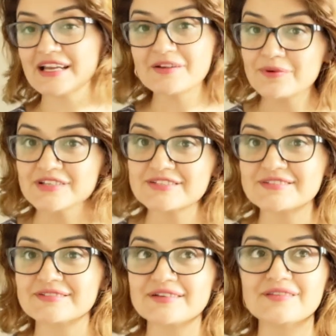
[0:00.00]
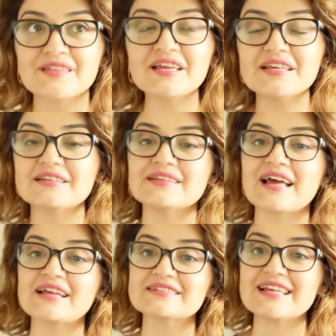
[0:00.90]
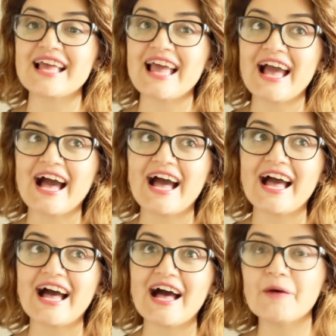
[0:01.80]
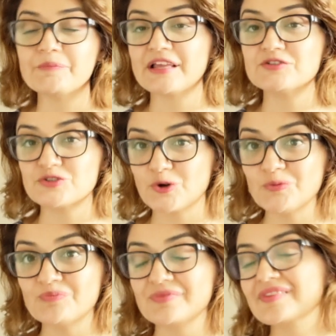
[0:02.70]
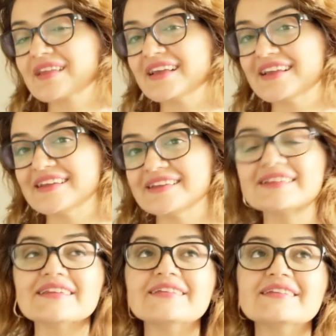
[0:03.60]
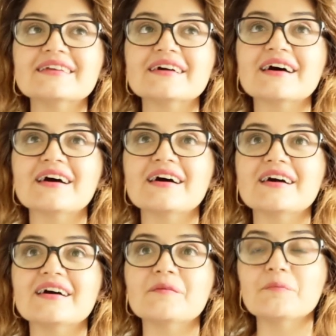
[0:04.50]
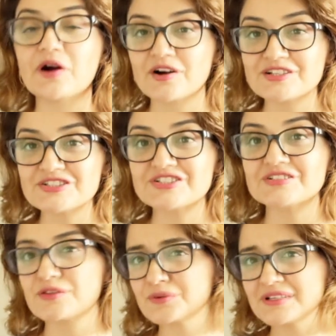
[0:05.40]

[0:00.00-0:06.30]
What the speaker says: I was thinking that, and so in March,